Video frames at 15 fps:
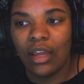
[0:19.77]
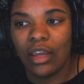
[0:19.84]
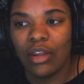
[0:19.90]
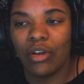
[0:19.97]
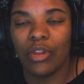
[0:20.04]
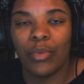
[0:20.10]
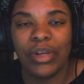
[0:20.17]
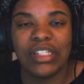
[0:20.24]

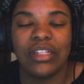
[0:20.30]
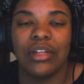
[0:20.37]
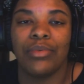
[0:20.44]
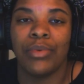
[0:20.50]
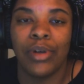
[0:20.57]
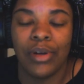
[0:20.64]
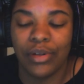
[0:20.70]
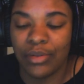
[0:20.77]
You know, the rest of the
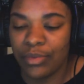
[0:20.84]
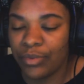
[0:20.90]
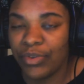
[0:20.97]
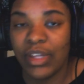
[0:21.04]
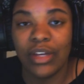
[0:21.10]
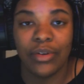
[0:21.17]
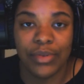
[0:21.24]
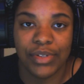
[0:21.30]
real
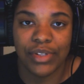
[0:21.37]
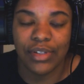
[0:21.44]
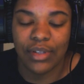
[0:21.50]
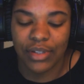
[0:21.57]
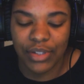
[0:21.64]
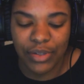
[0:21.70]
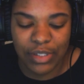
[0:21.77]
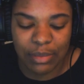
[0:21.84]
reveals,
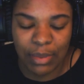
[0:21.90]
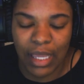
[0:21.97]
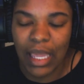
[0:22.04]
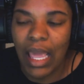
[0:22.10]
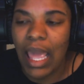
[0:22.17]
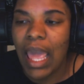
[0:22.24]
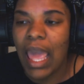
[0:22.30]
excuse me.